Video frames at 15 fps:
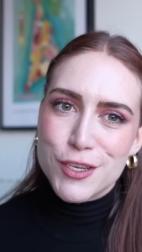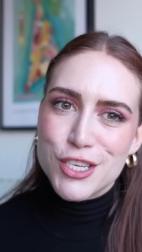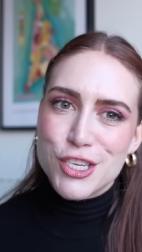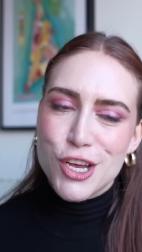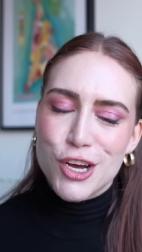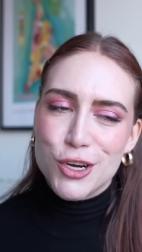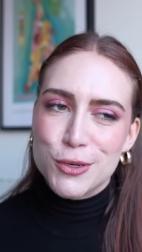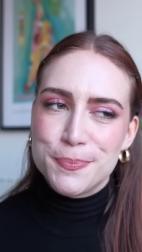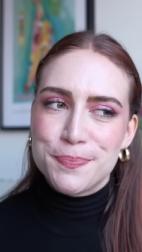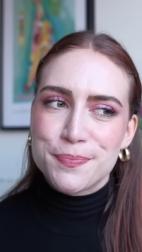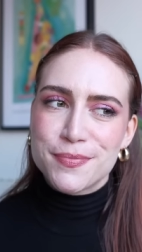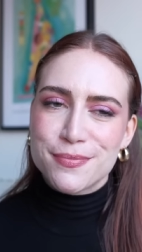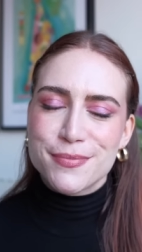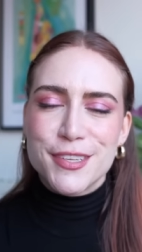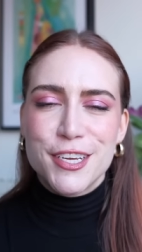So,
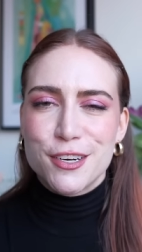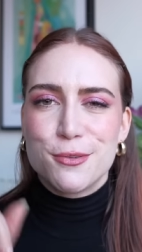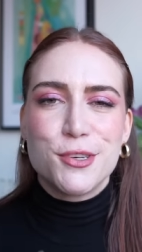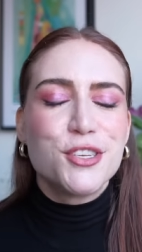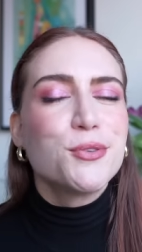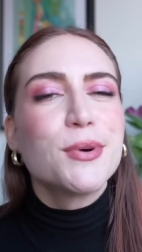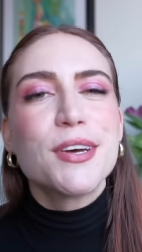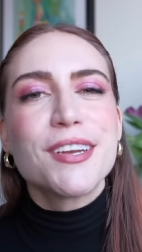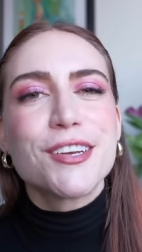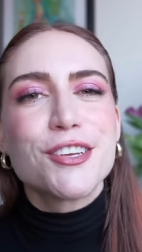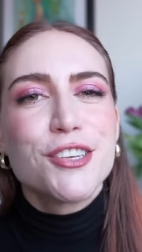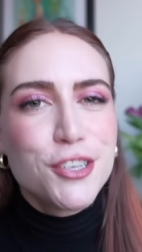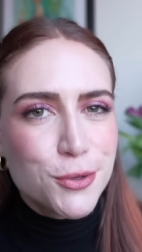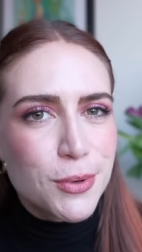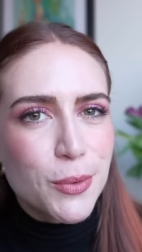you know, do it
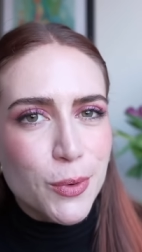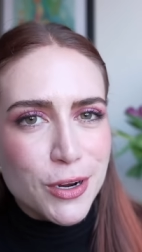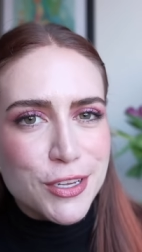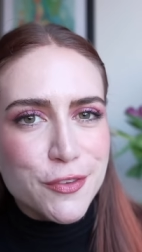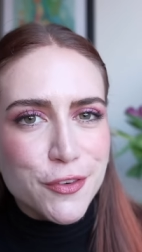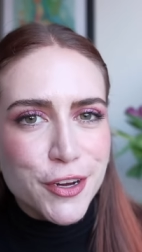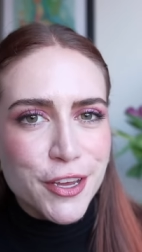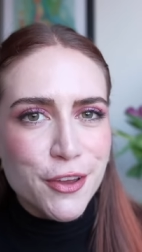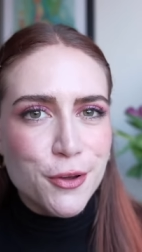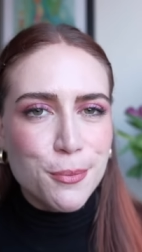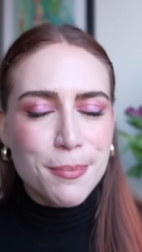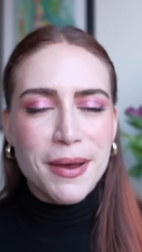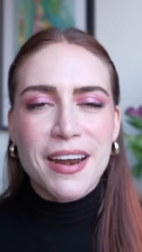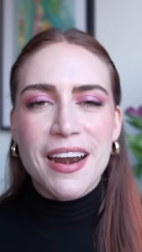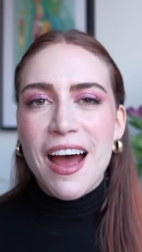do what works for you,
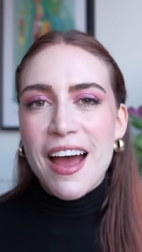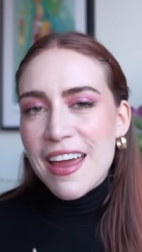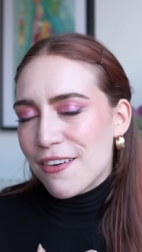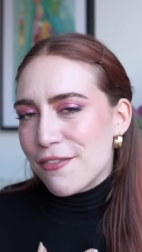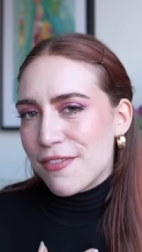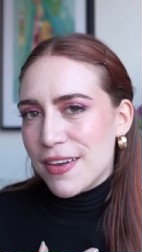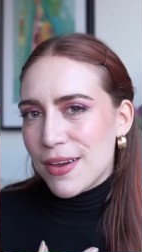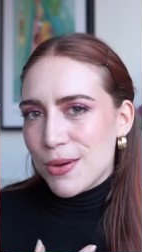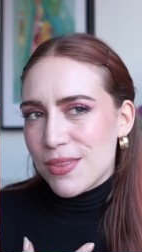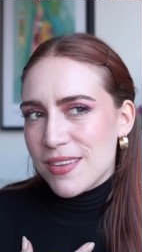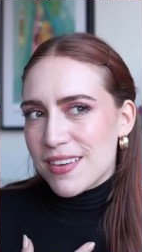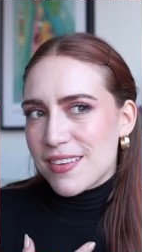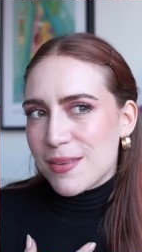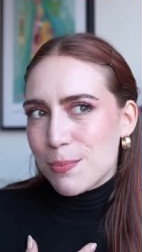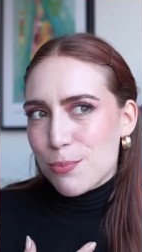but I have found
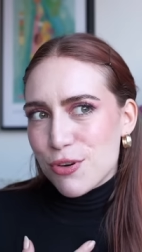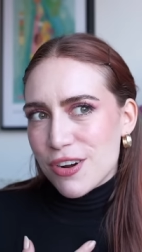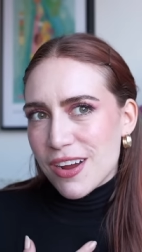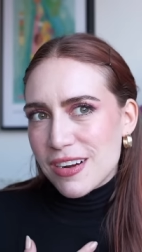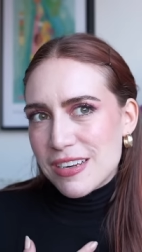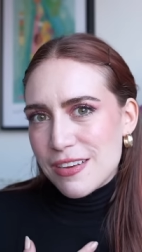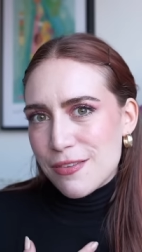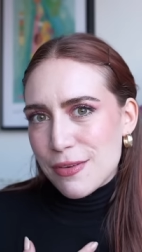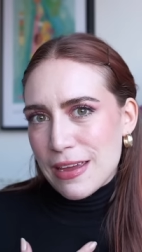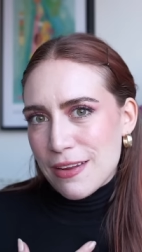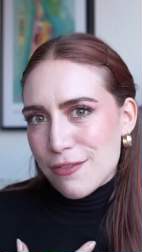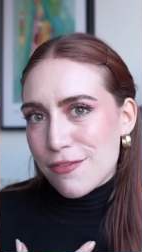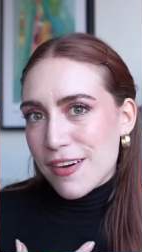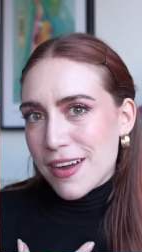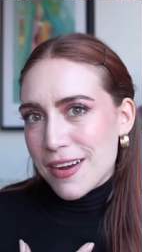this productive and
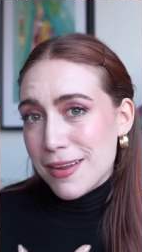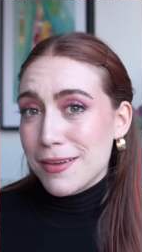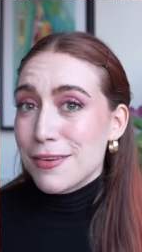fun